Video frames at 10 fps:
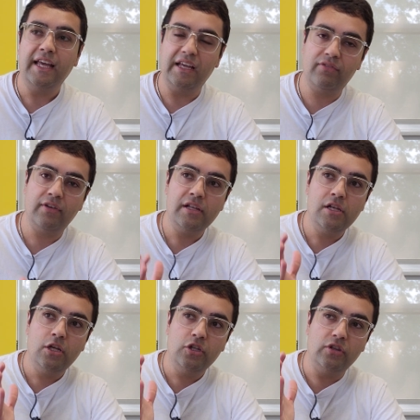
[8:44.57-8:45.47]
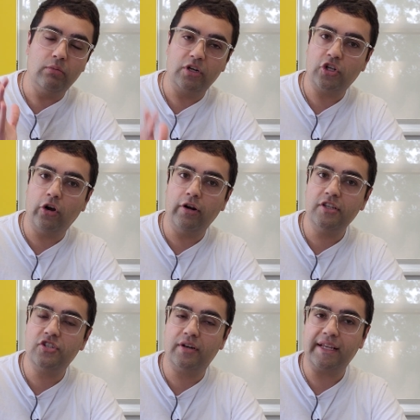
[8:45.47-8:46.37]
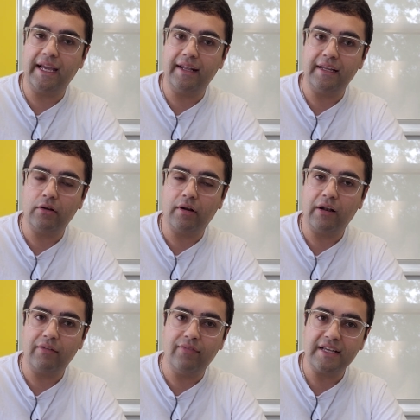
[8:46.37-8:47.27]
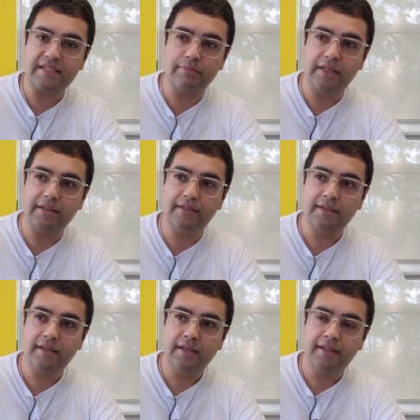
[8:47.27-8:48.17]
if the returns you're getting on an investment